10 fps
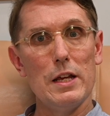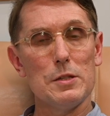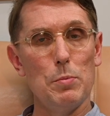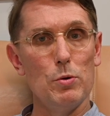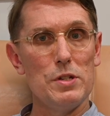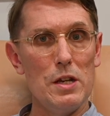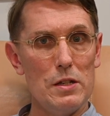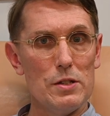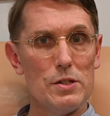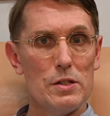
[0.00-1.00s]

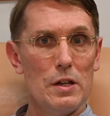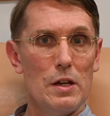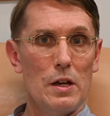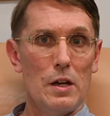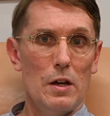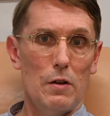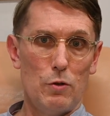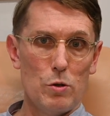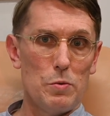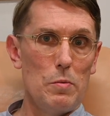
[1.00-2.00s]
expertise. Of
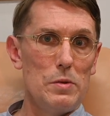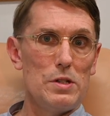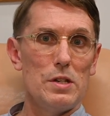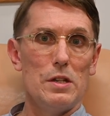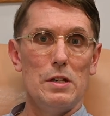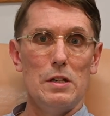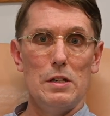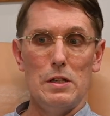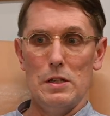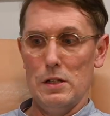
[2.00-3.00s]
course, when we
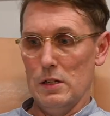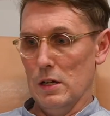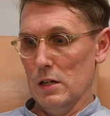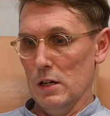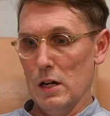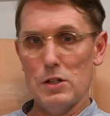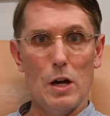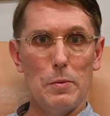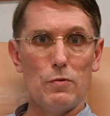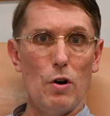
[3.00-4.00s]
see a
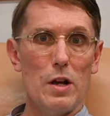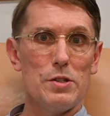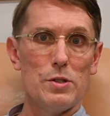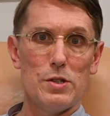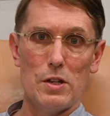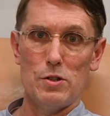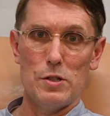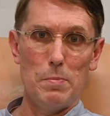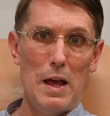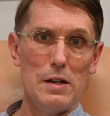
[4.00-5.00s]
time of crisis, such
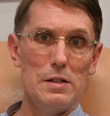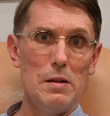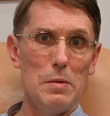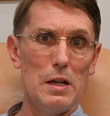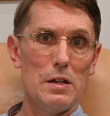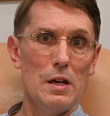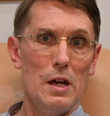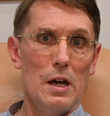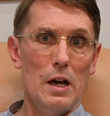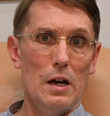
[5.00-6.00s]
as a pandemic,
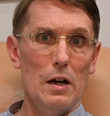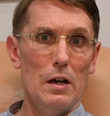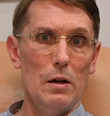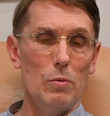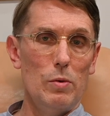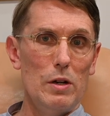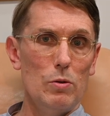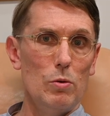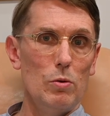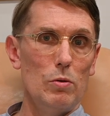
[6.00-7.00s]
we
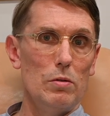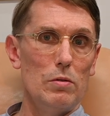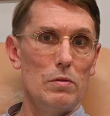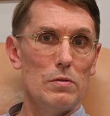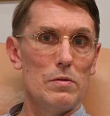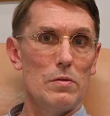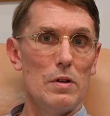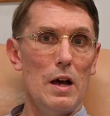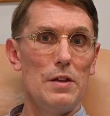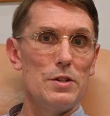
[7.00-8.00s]
all
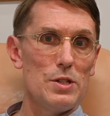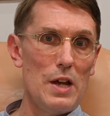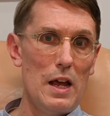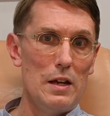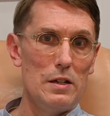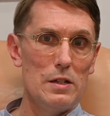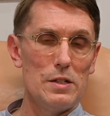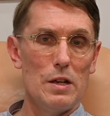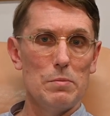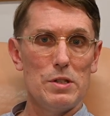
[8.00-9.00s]
understand in
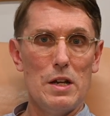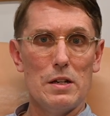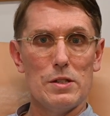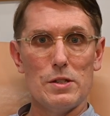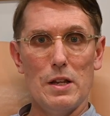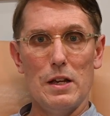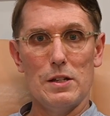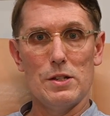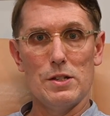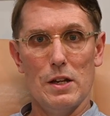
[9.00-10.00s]
some sense
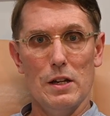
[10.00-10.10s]
that